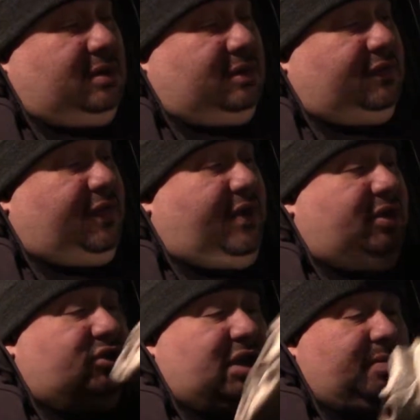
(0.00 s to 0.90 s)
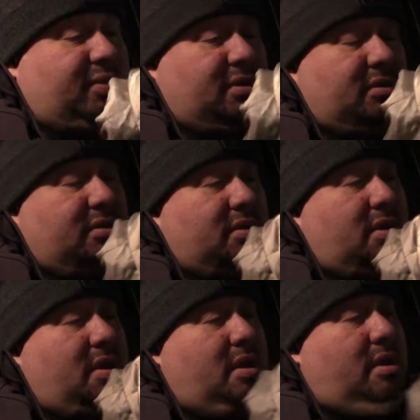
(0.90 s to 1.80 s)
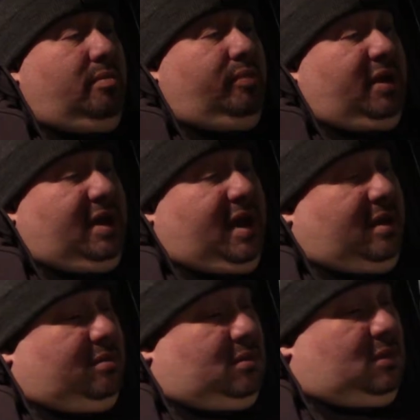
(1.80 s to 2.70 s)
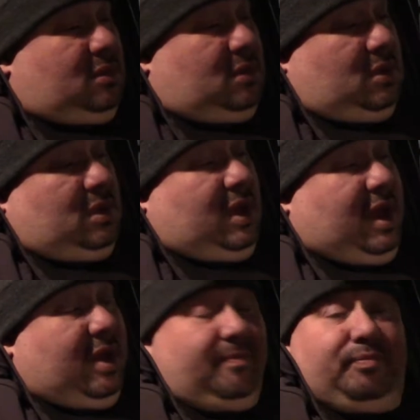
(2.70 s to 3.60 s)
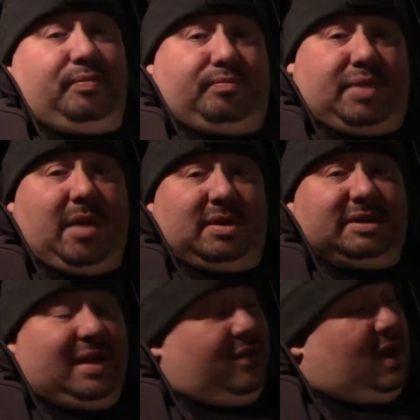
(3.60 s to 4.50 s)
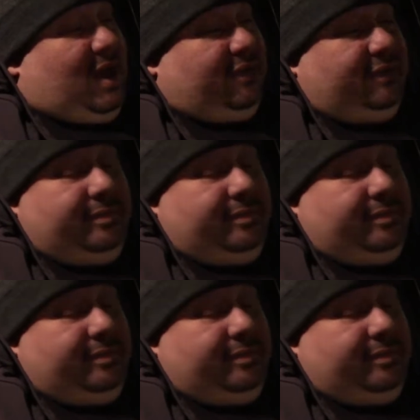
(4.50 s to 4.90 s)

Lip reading: very cheap, but yet it can probably save your life.